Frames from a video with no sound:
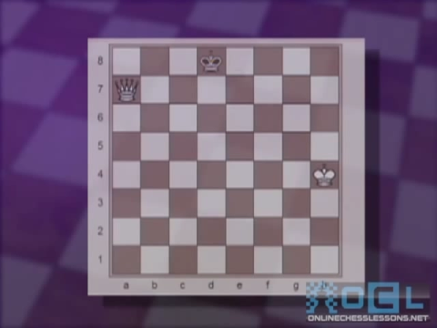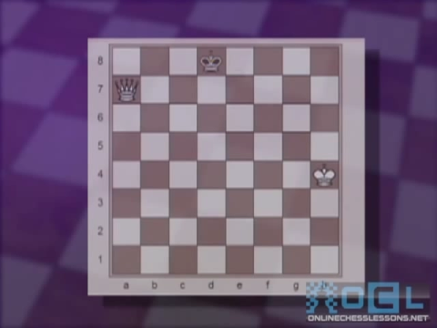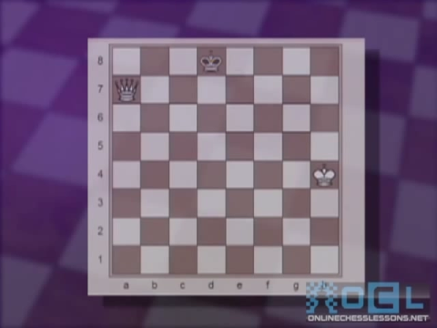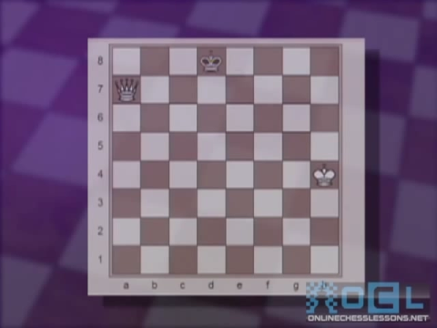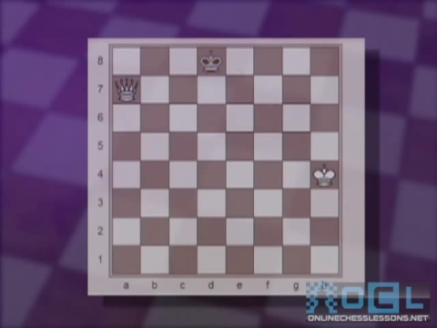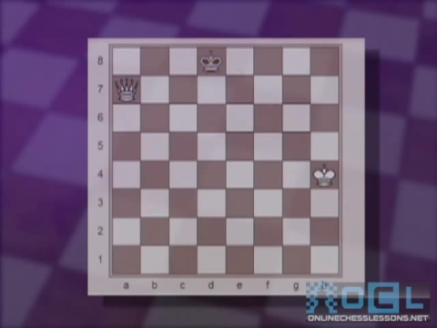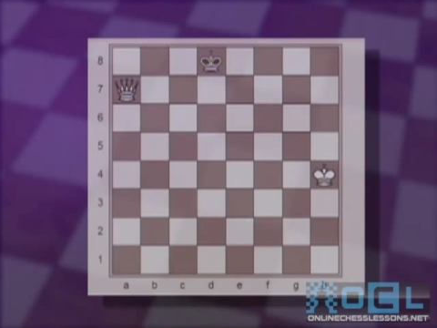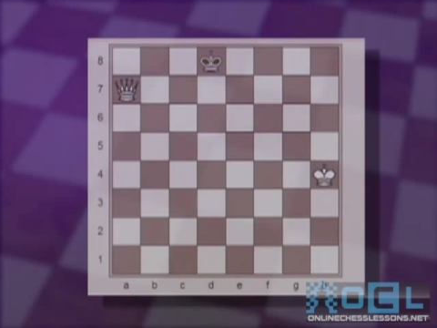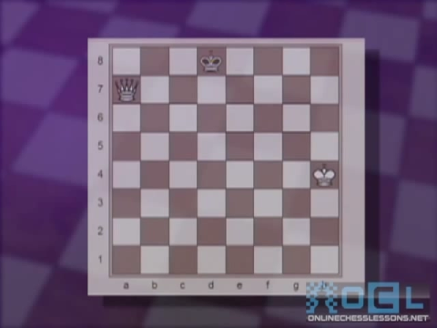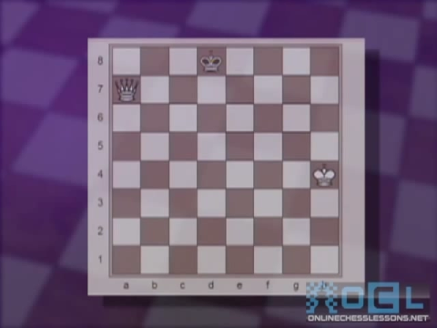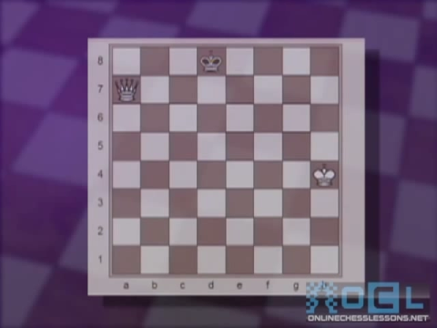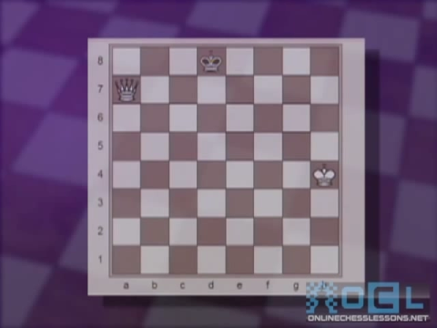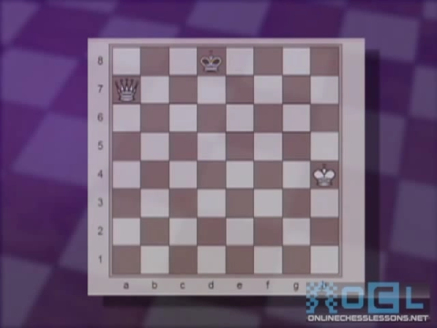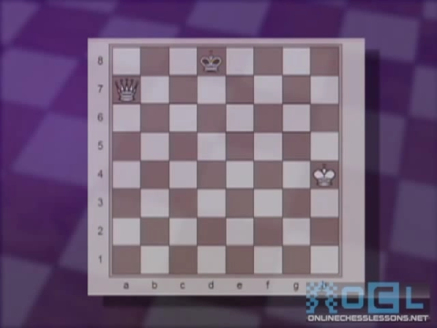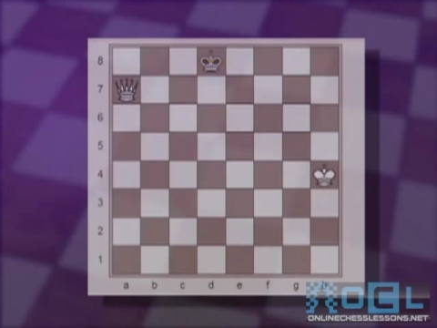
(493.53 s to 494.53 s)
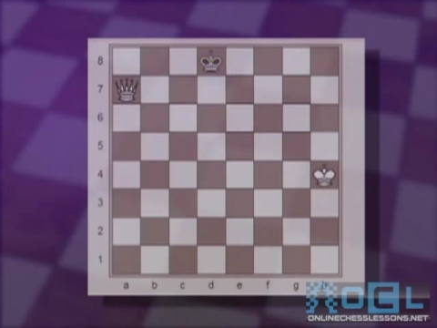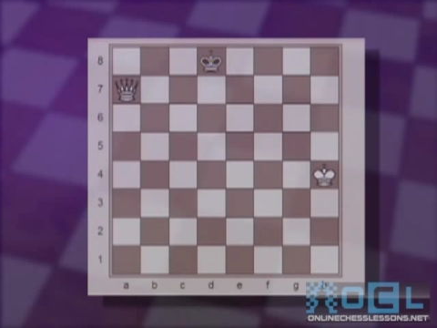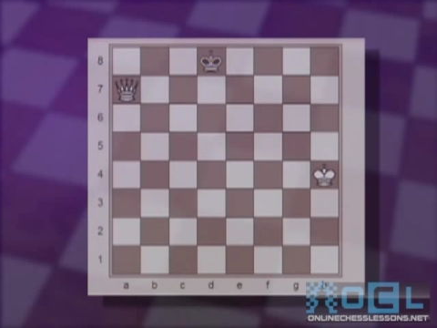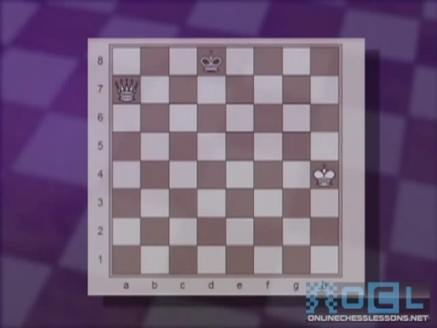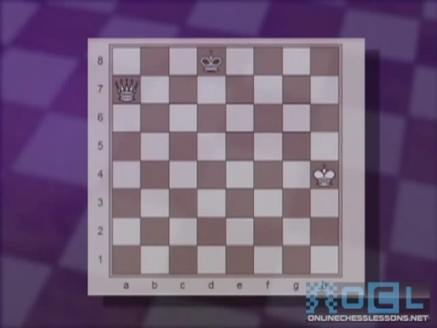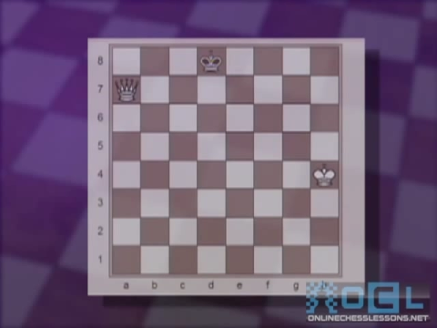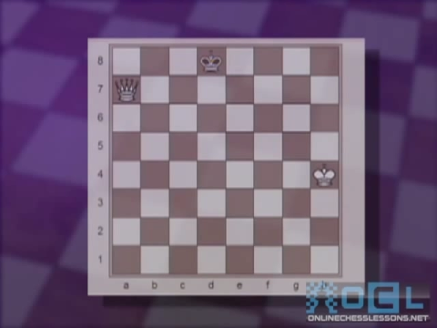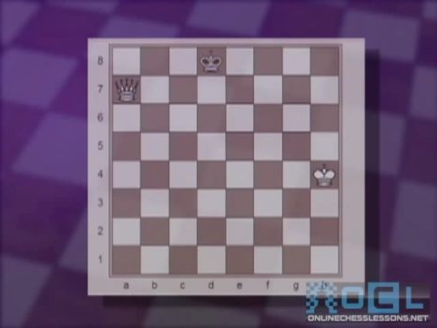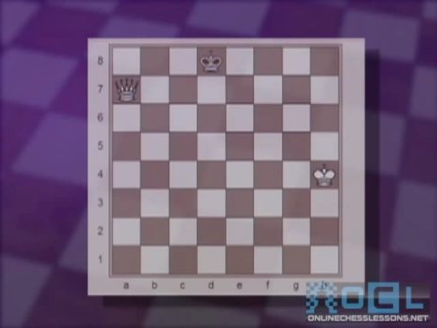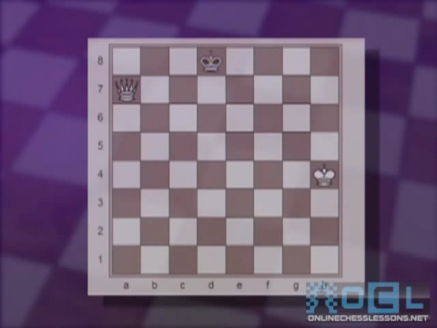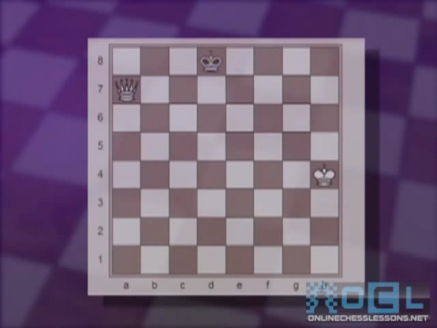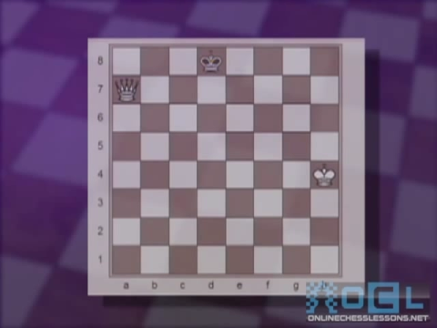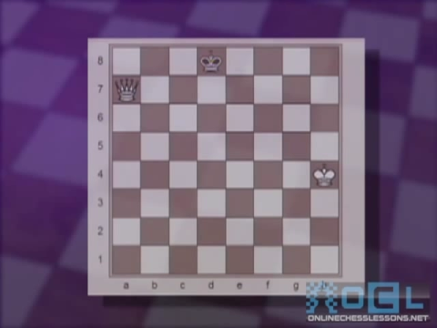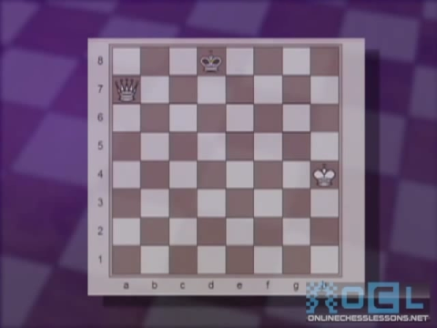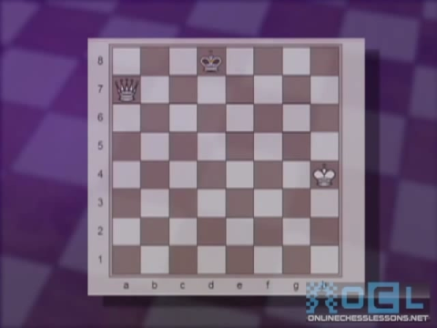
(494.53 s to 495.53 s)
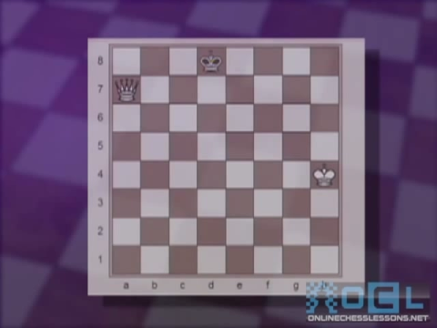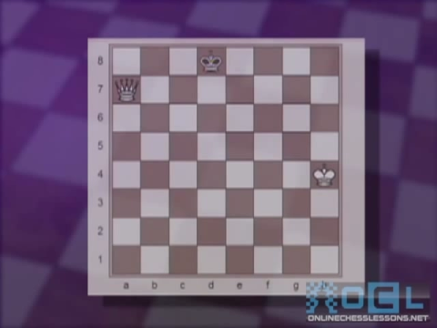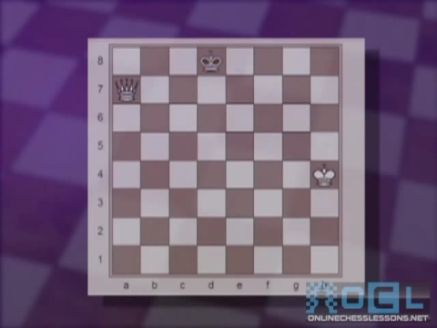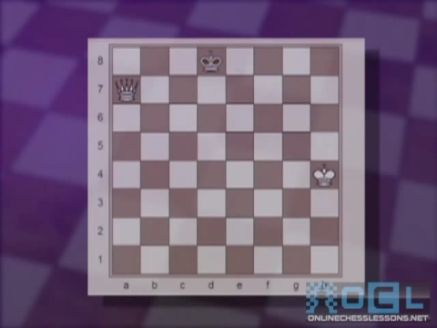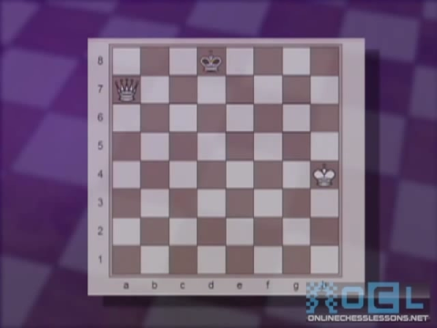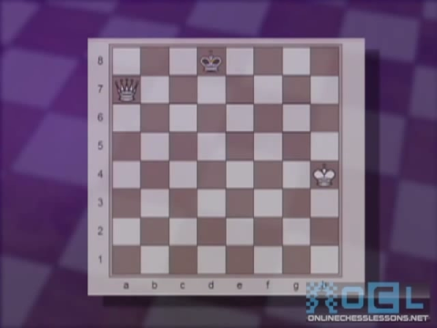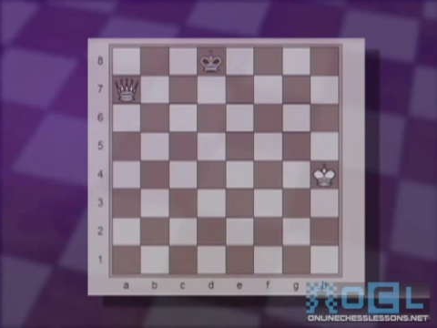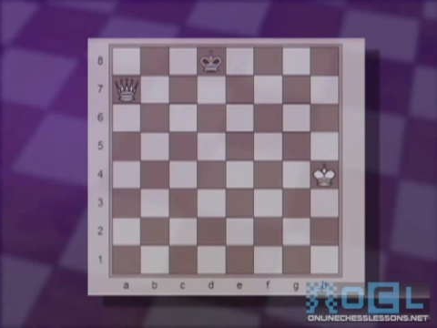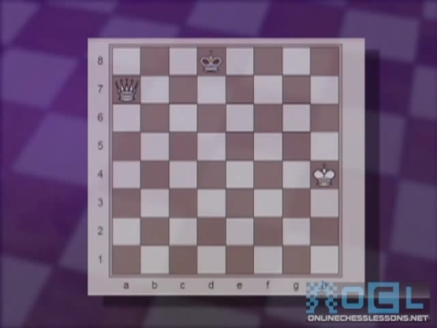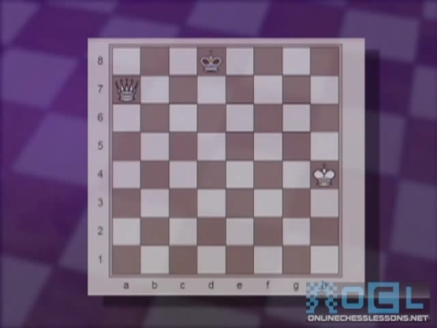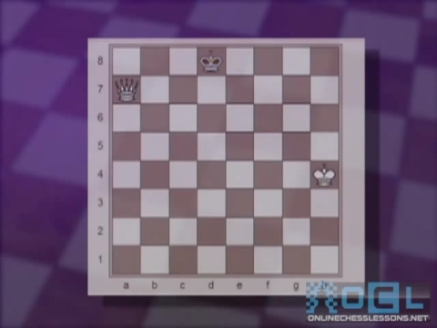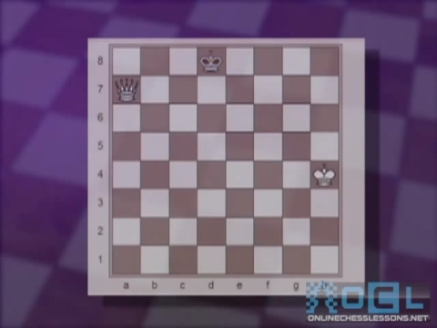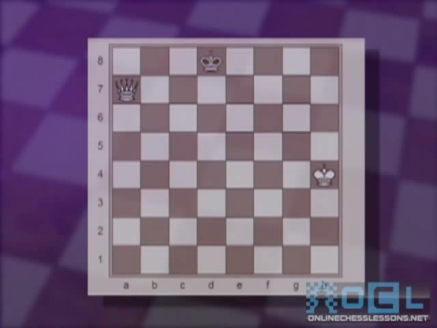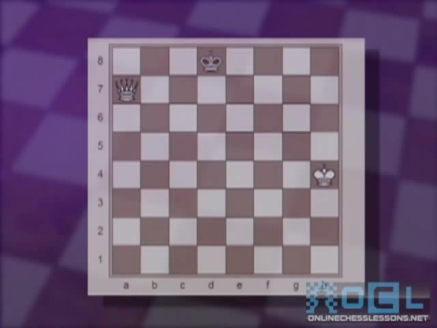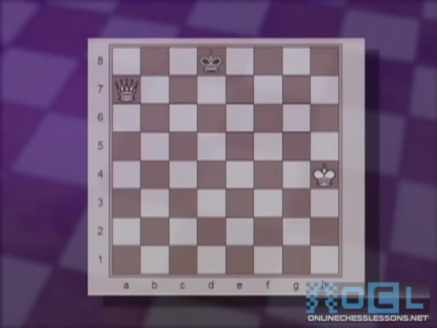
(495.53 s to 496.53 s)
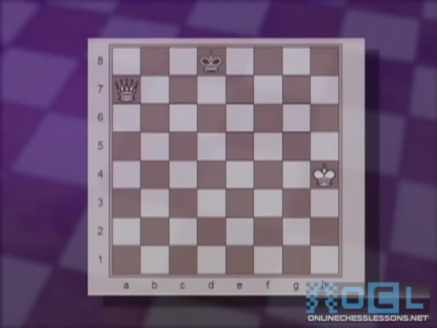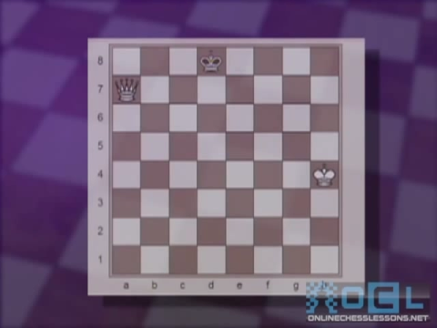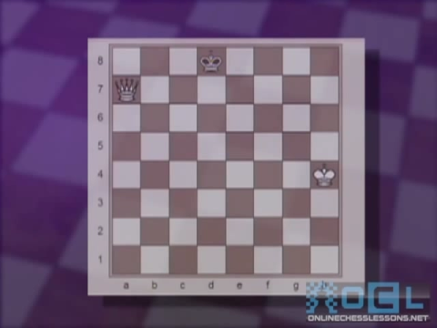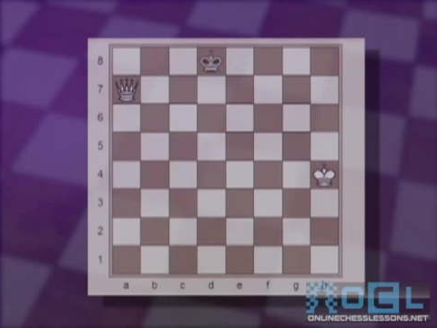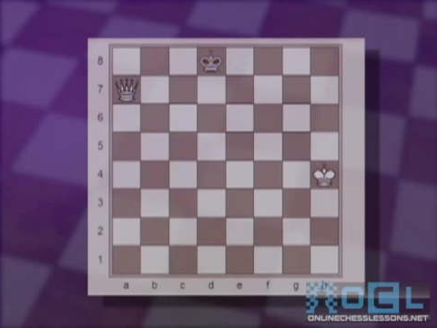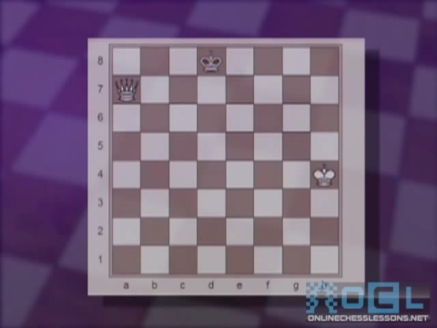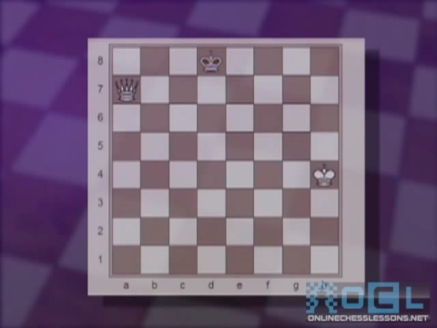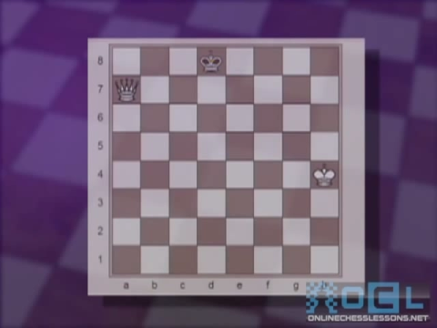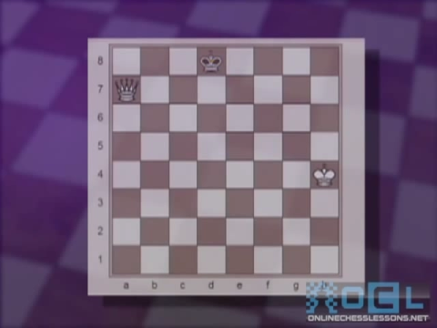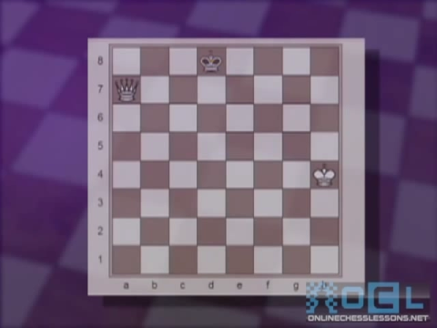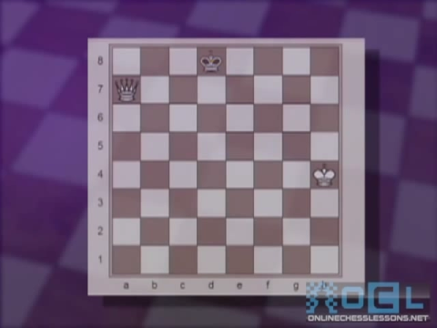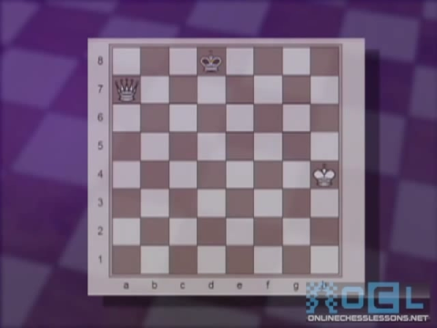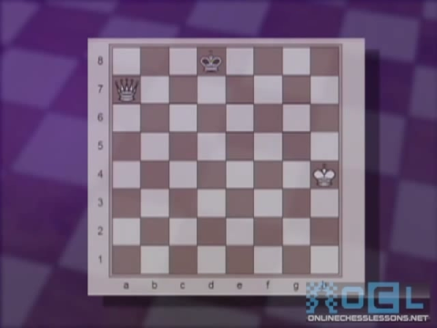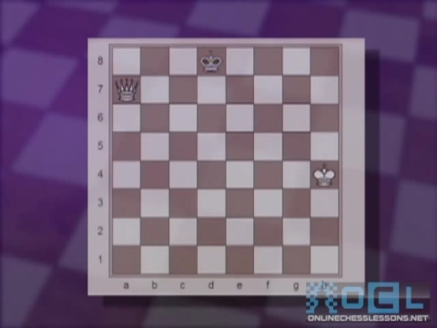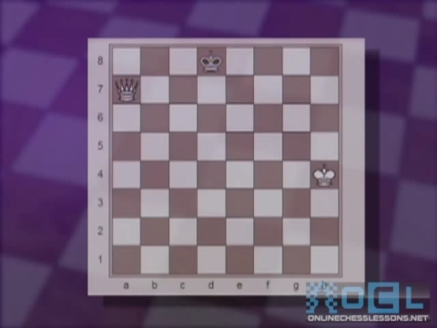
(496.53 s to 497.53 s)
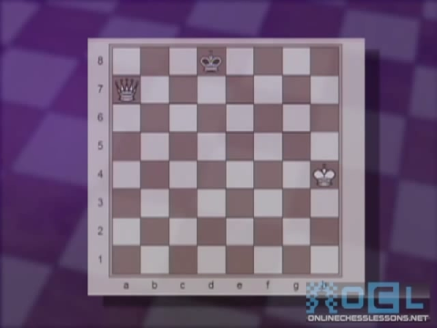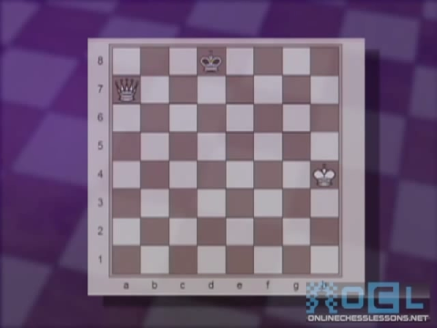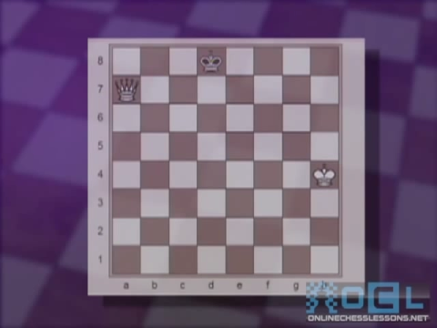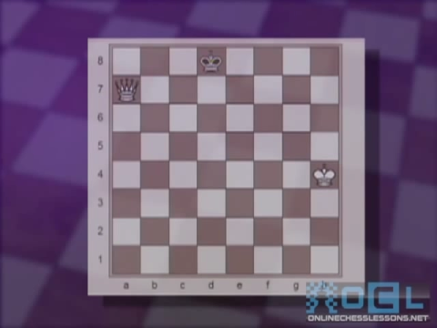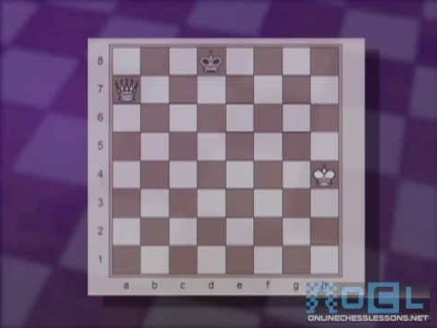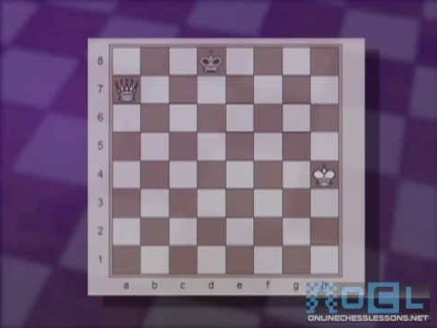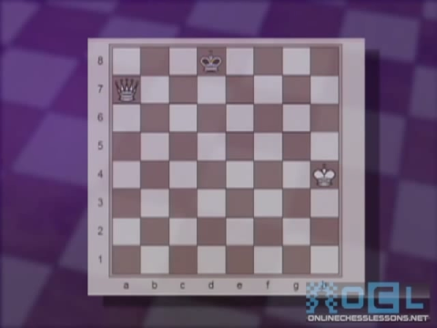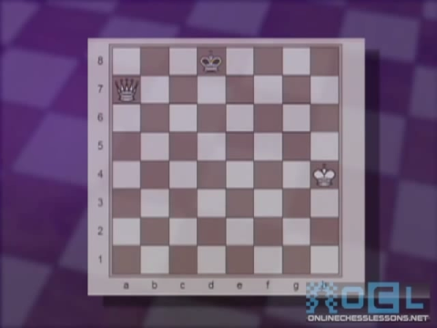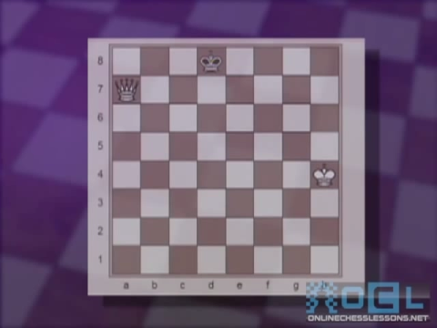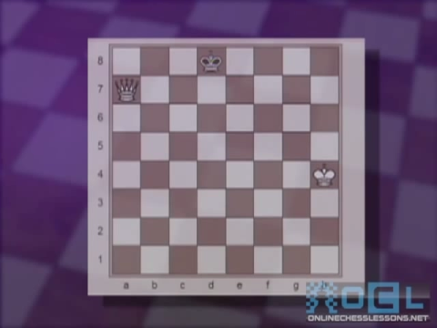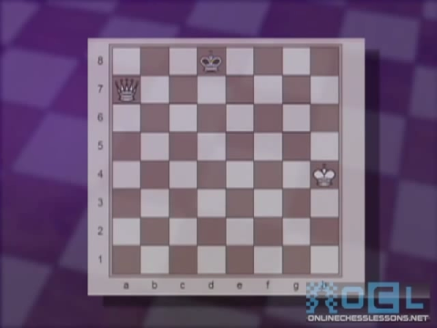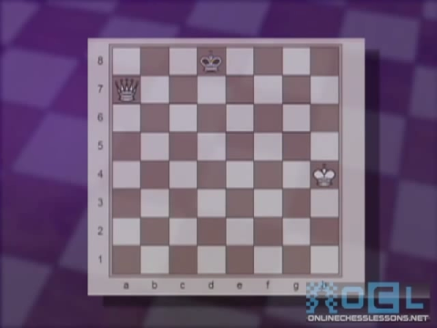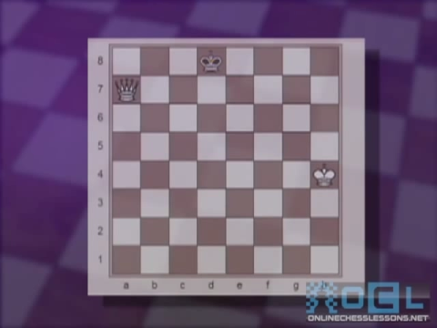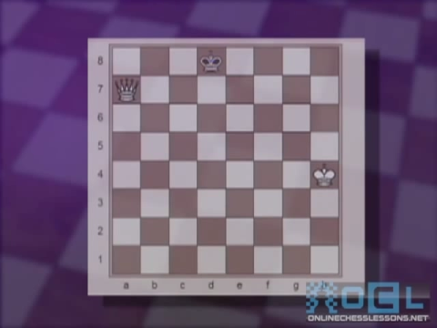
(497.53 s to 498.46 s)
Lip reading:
No face is visible, so there are no lips to read.